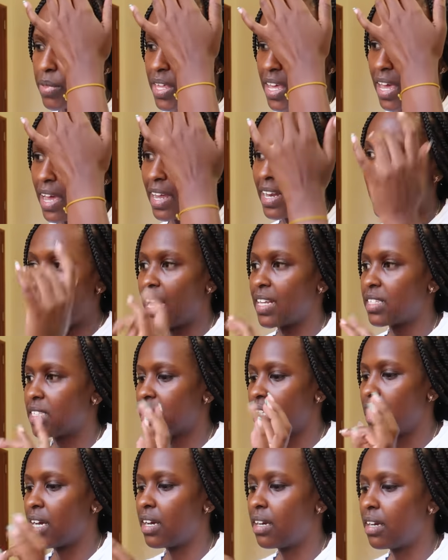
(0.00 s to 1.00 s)
they had
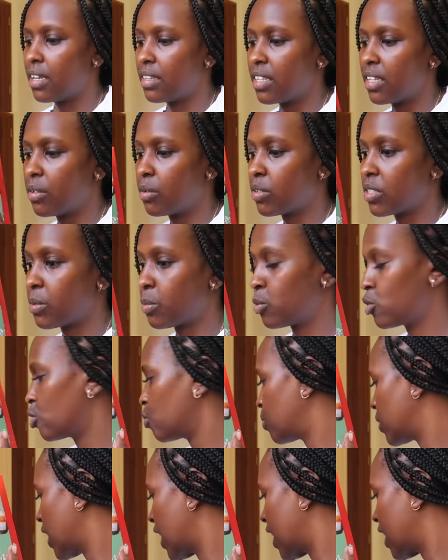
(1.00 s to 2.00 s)
last year. I think it was supposed
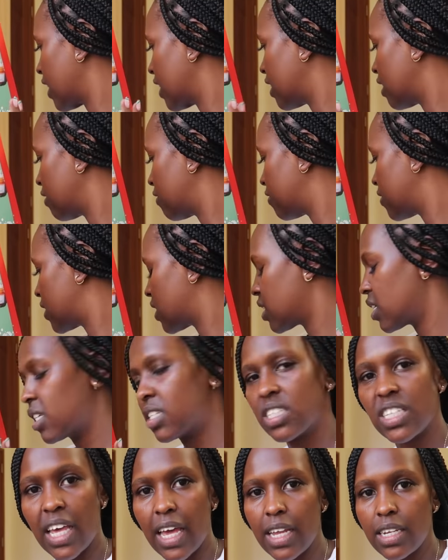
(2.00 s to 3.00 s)
to be like a gift
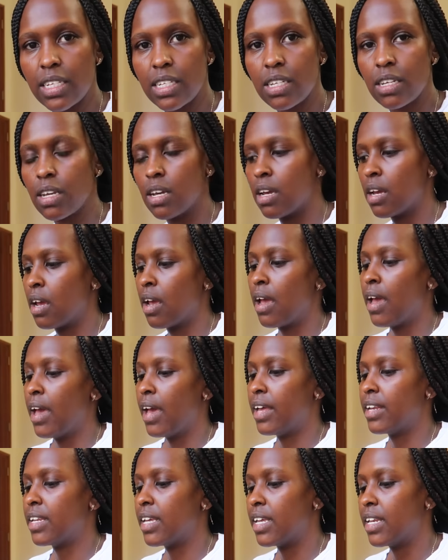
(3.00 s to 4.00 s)
set.
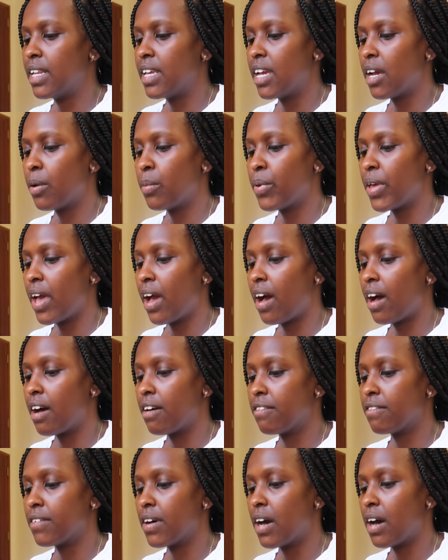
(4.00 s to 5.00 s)
And in here we
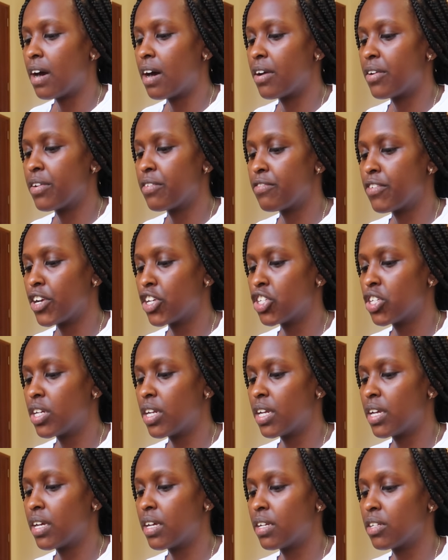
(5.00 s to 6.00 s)
have a
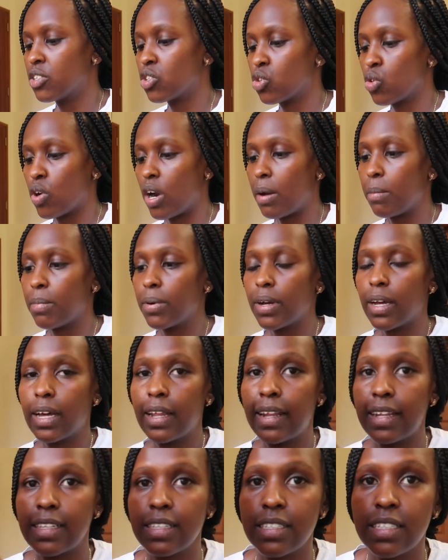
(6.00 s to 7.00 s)
refreshing scrub
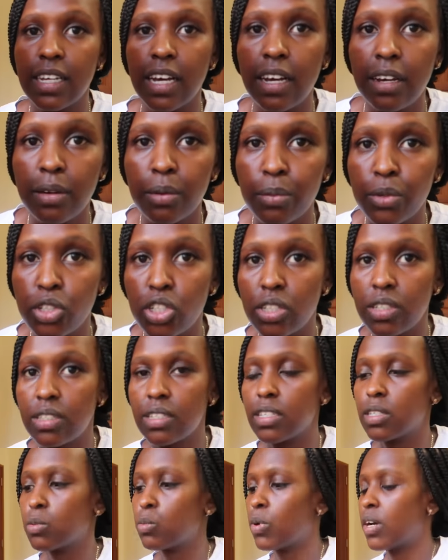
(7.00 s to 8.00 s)
cleanser, which is
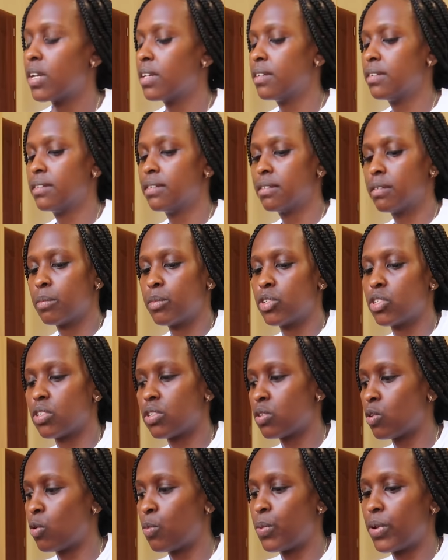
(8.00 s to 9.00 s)
this one. Let me
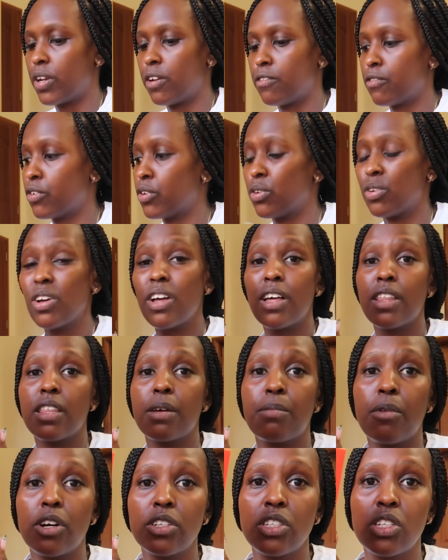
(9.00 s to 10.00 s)
just open it for you.
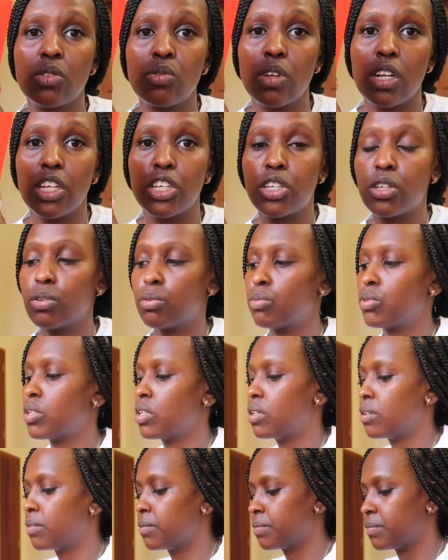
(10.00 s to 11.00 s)
The box is really
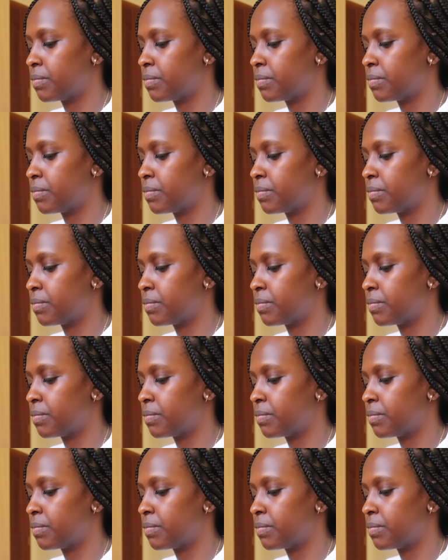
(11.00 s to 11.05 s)
cute.